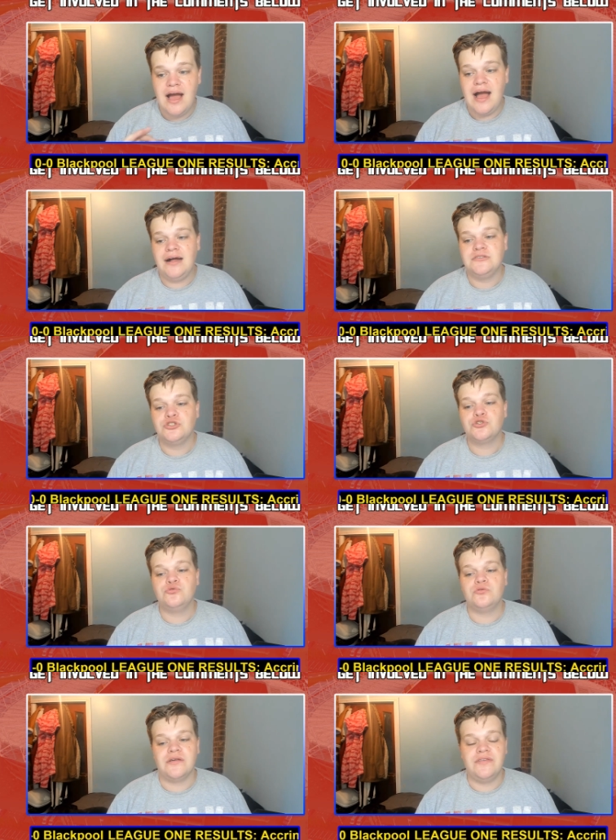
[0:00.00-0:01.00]
and
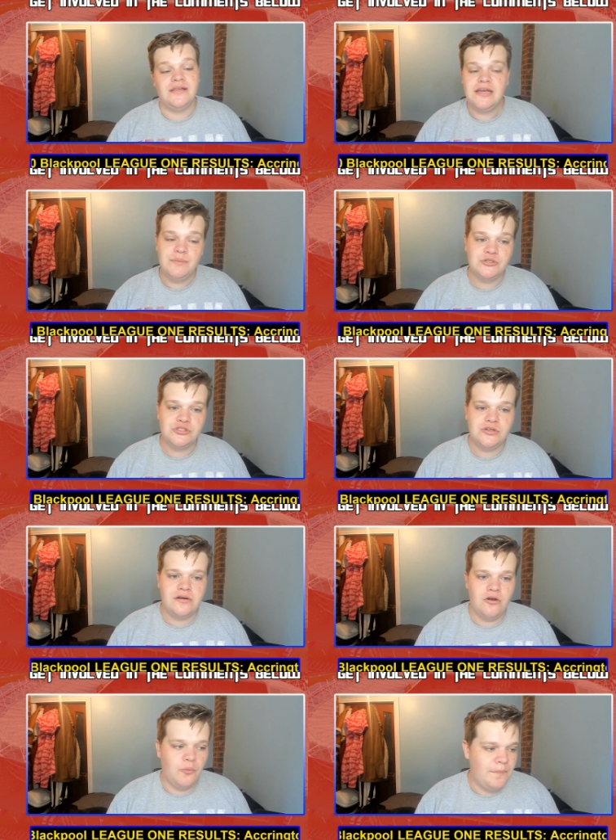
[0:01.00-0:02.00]
scored. I think the keeper should have
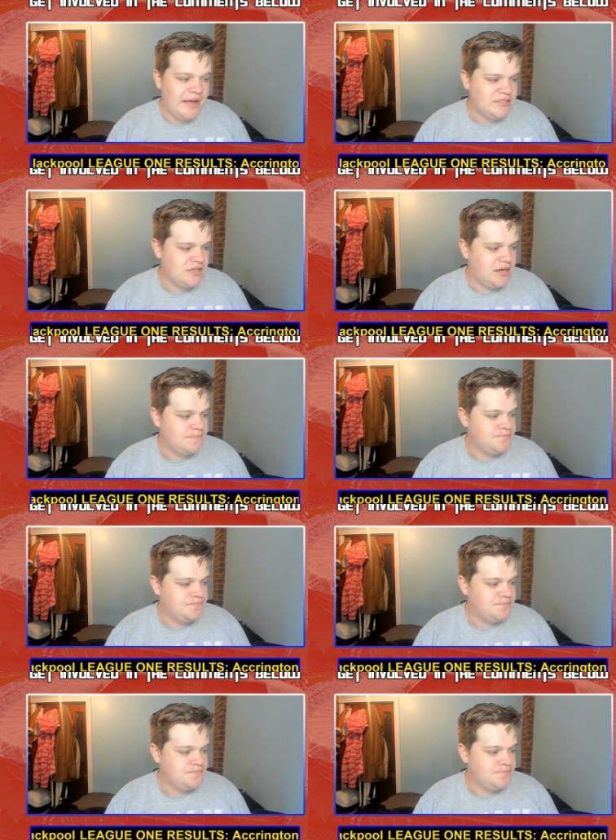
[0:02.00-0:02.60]
done a lot better.